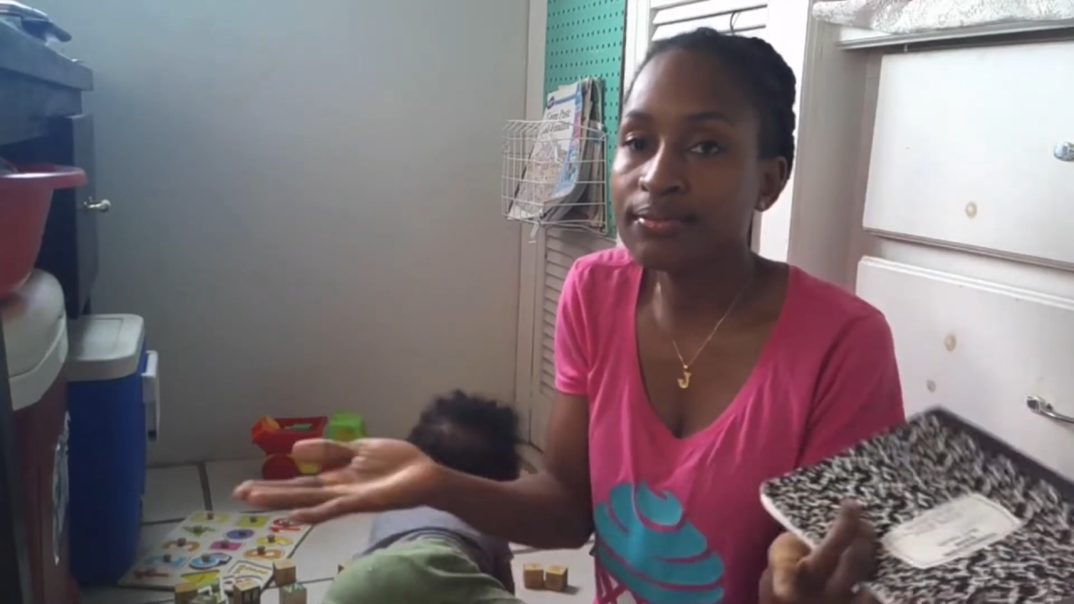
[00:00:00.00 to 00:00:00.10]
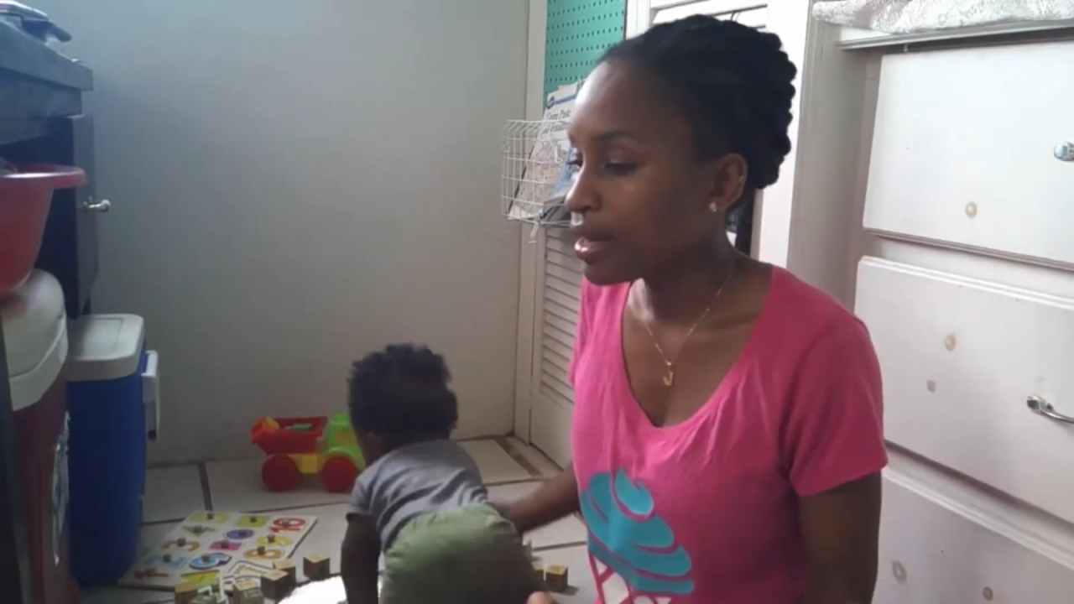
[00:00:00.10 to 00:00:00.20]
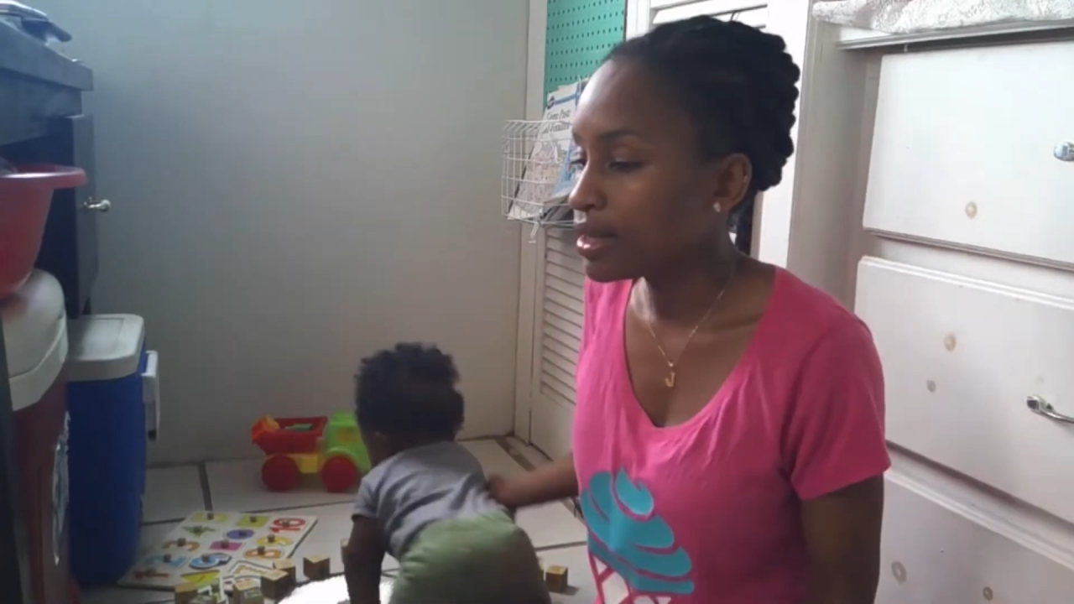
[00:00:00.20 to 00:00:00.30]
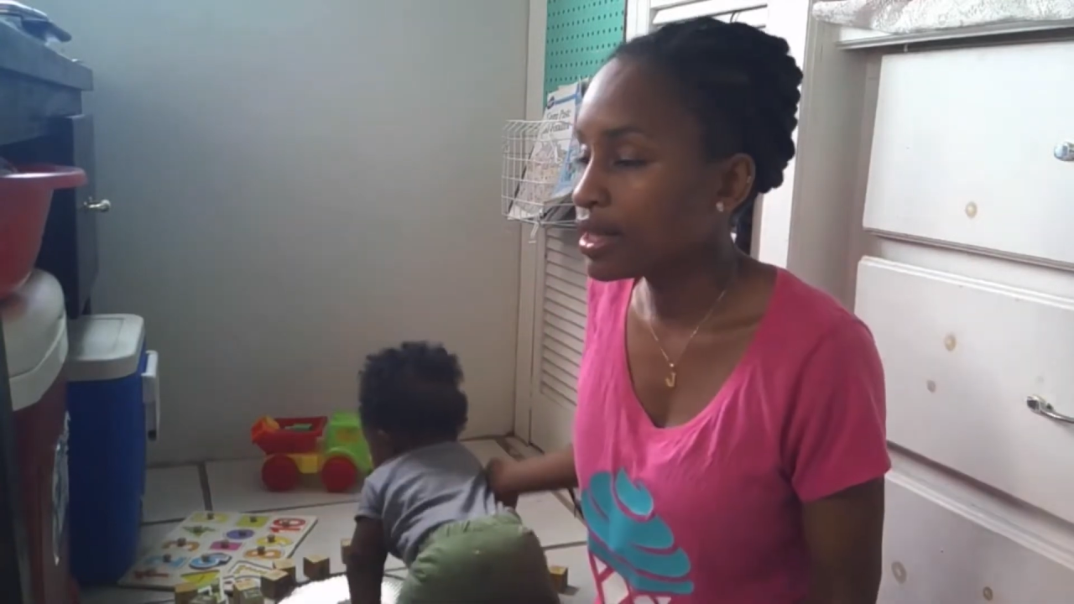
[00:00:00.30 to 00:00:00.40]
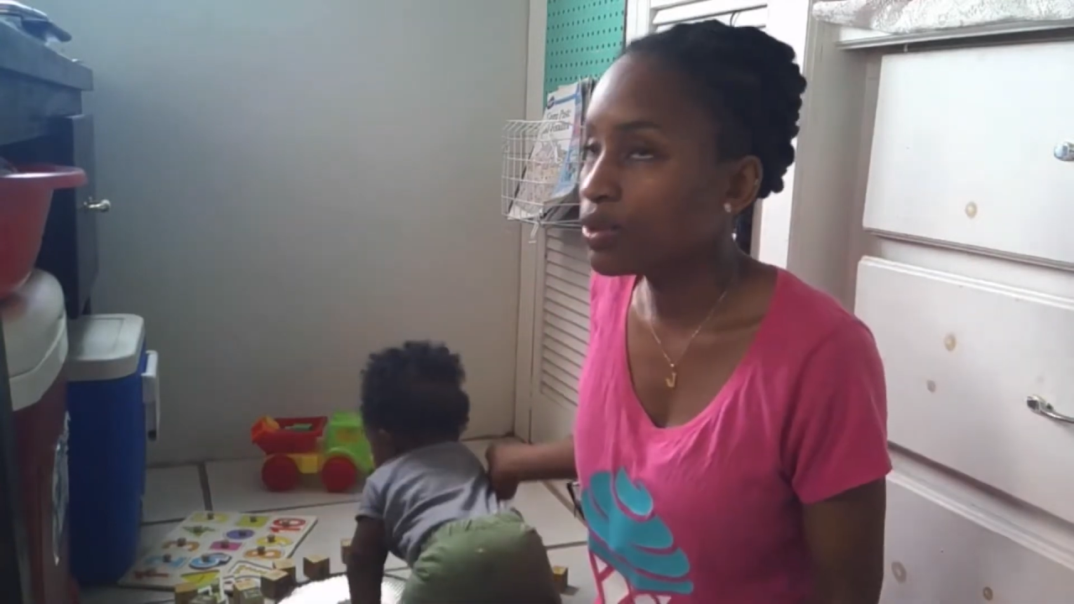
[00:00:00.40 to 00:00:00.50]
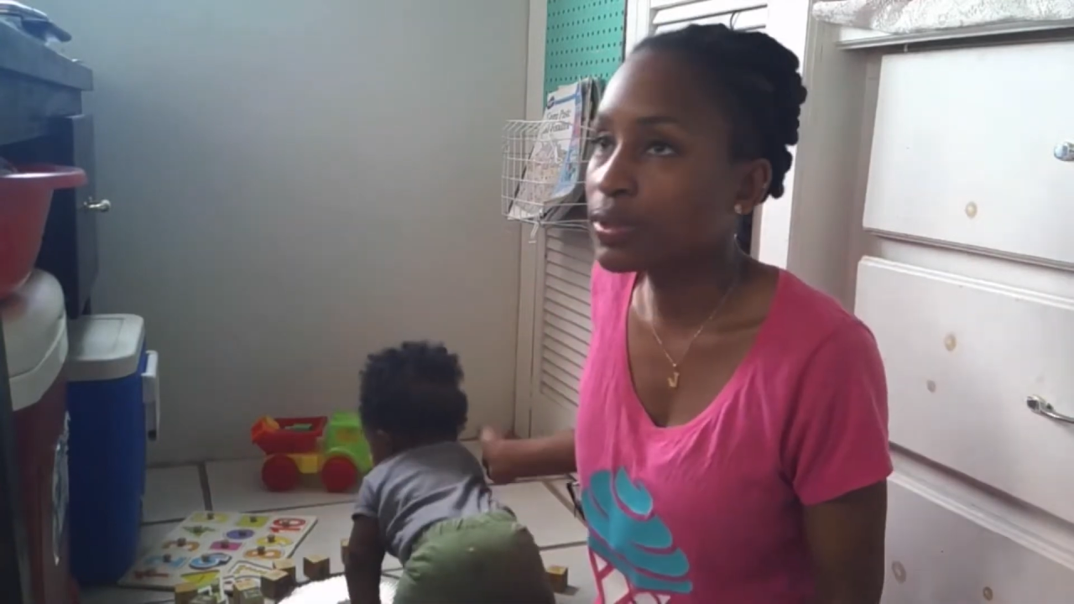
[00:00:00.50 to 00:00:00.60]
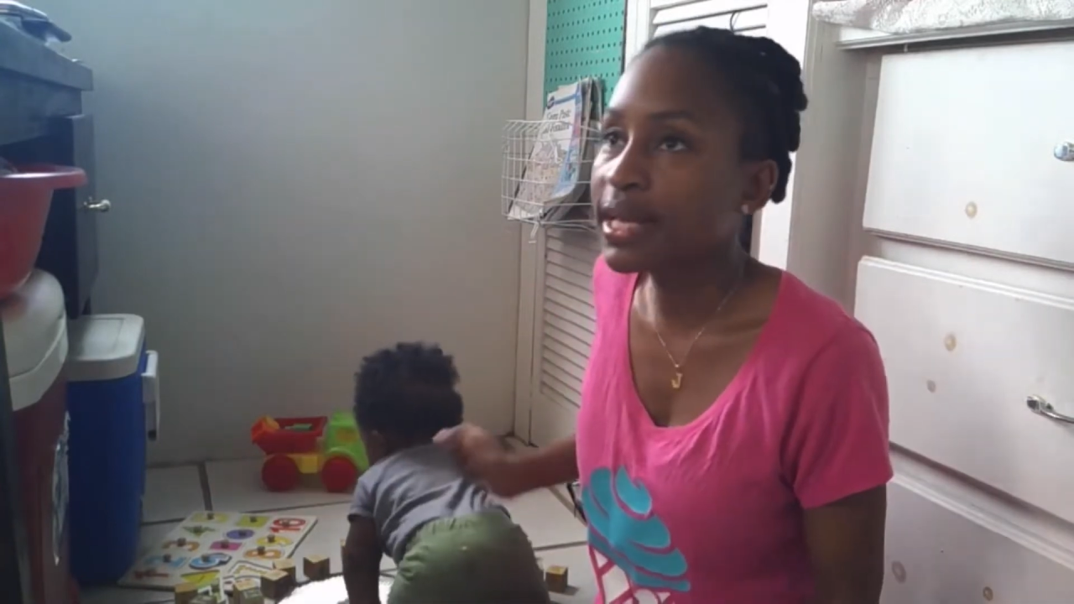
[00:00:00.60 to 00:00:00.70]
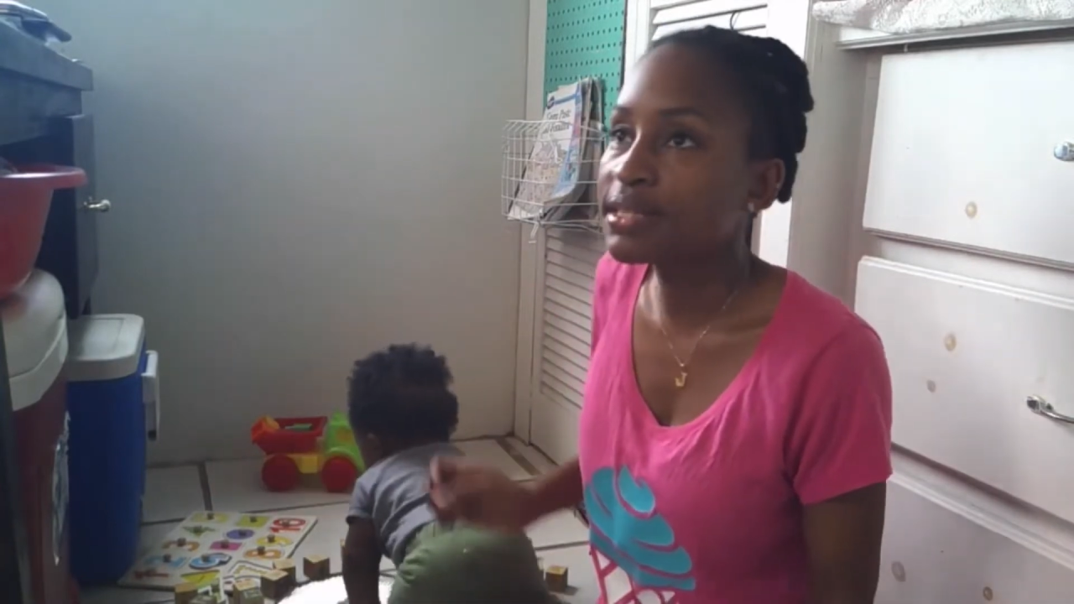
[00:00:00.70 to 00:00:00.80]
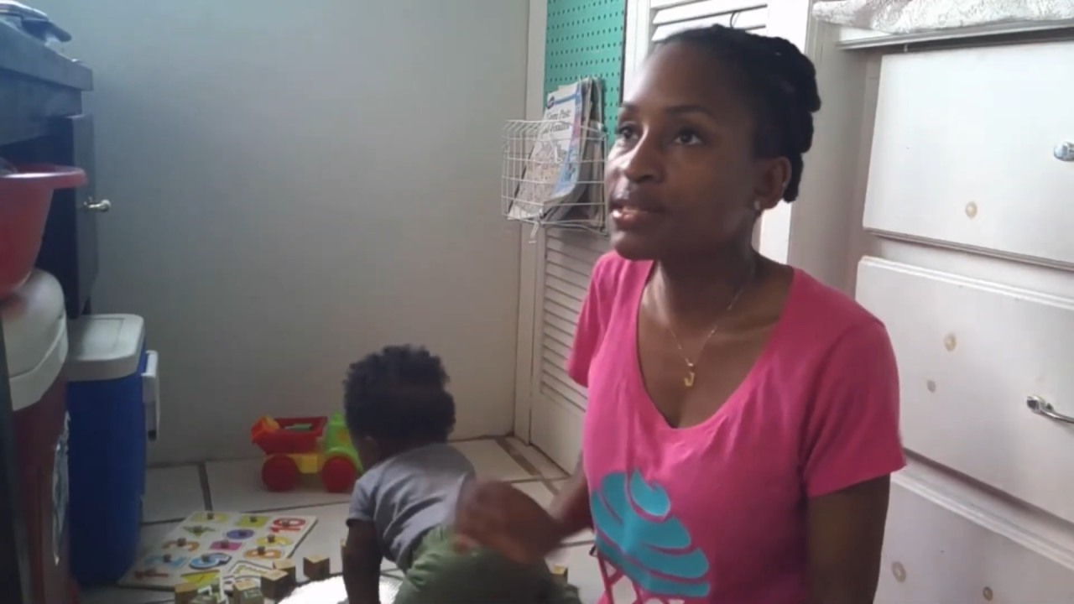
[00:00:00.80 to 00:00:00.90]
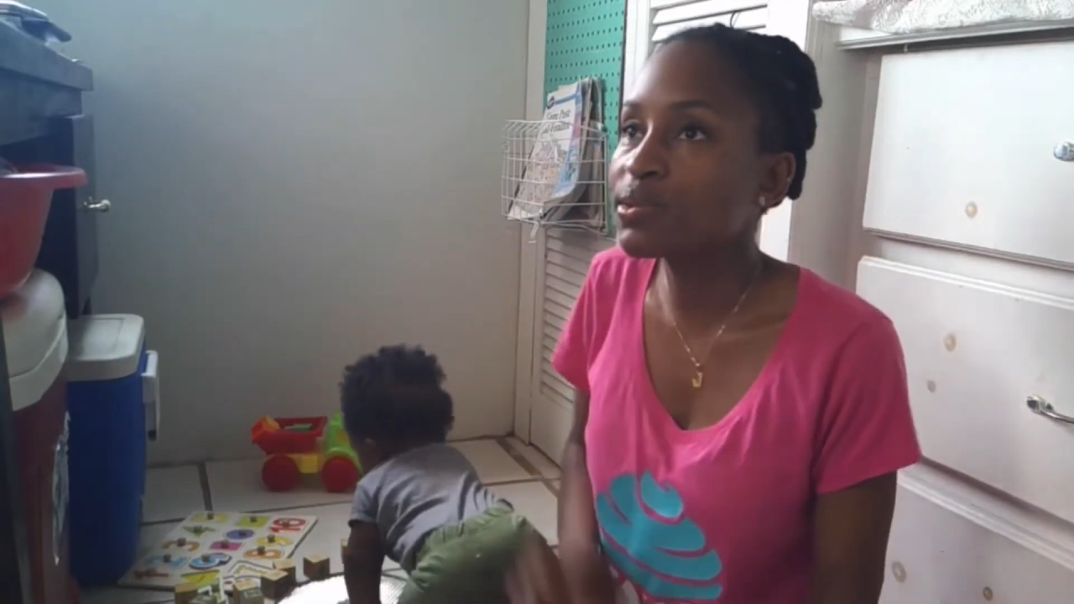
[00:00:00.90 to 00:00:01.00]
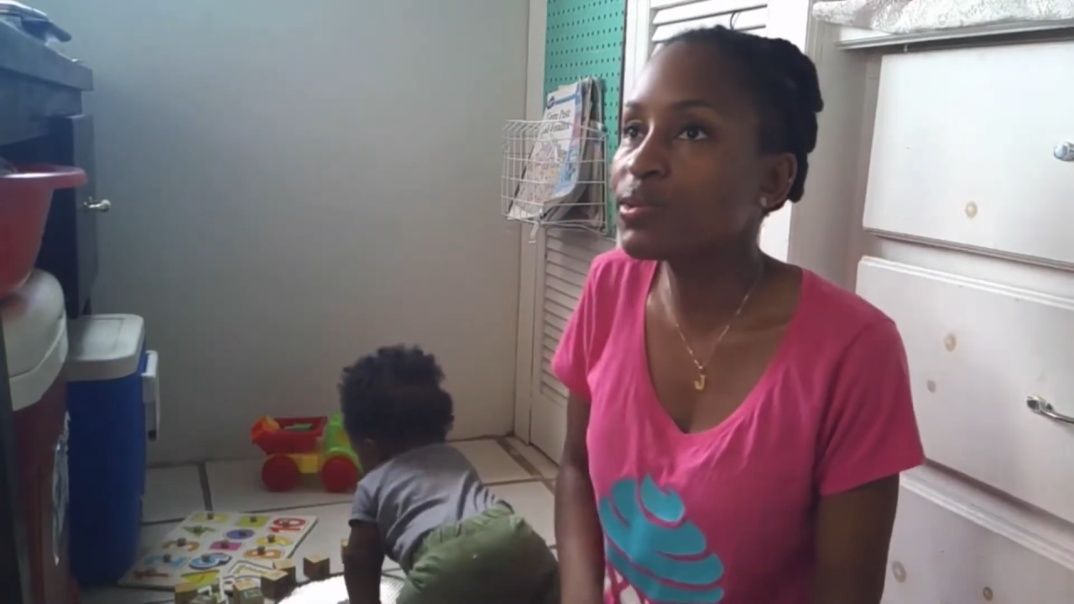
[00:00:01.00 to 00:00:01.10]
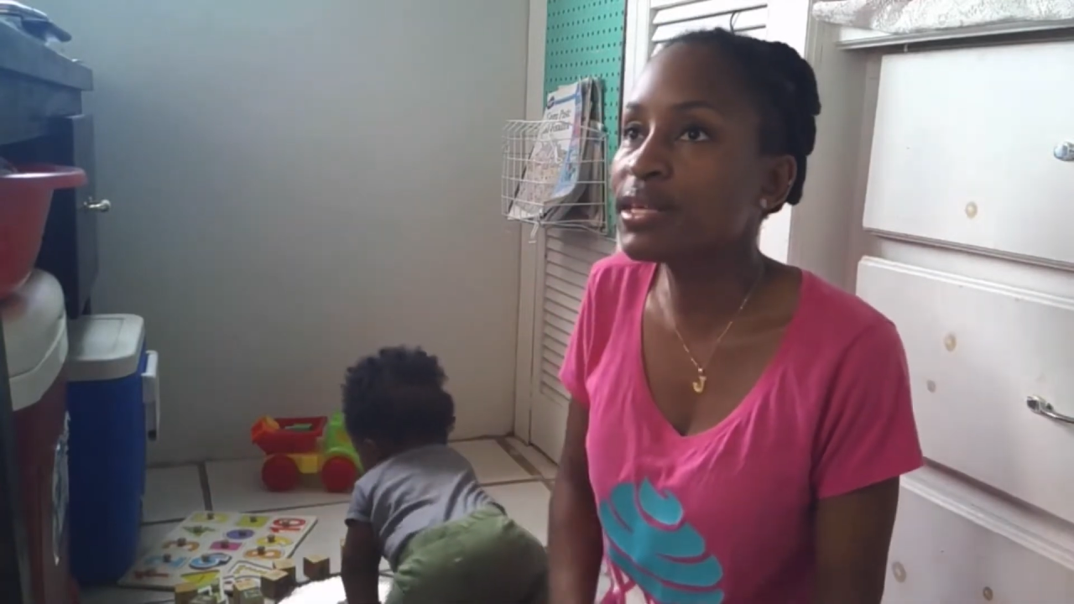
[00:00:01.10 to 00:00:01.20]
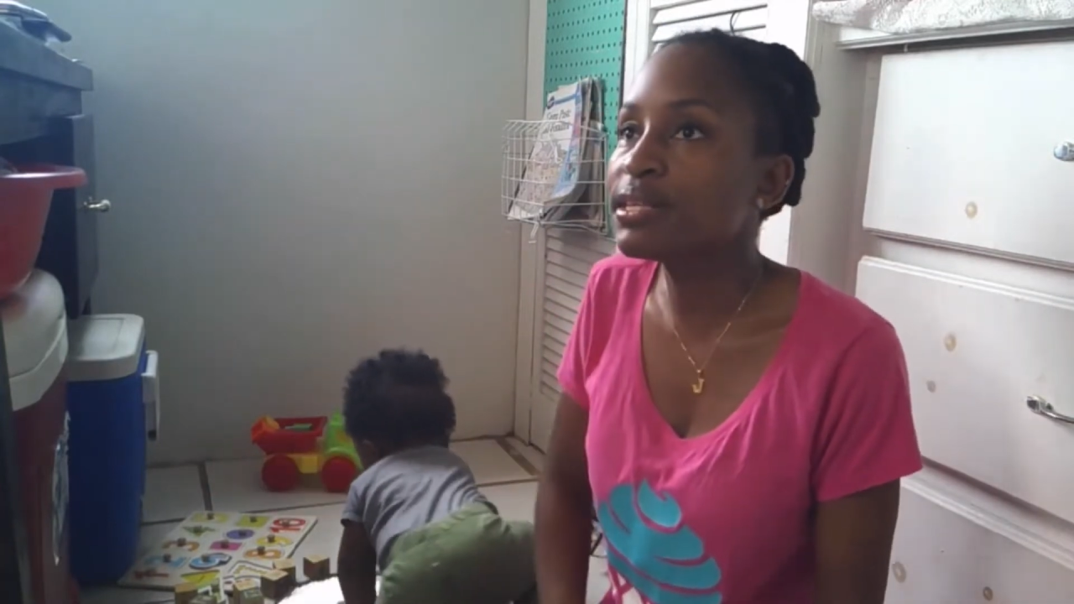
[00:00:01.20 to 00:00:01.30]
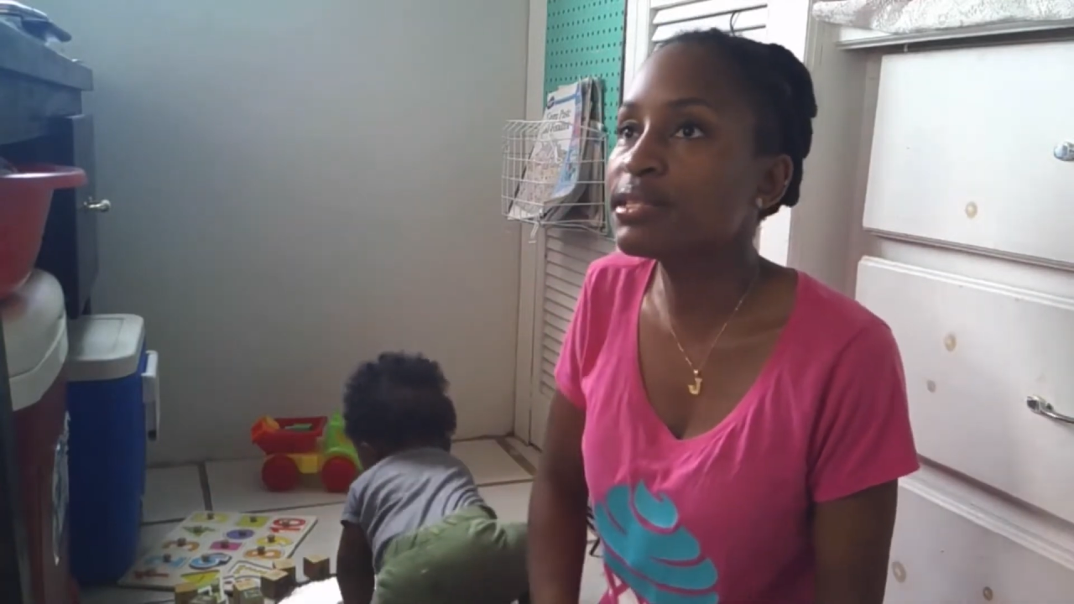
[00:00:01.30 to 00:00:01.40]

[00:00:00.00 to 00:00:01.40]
They don't get squeezed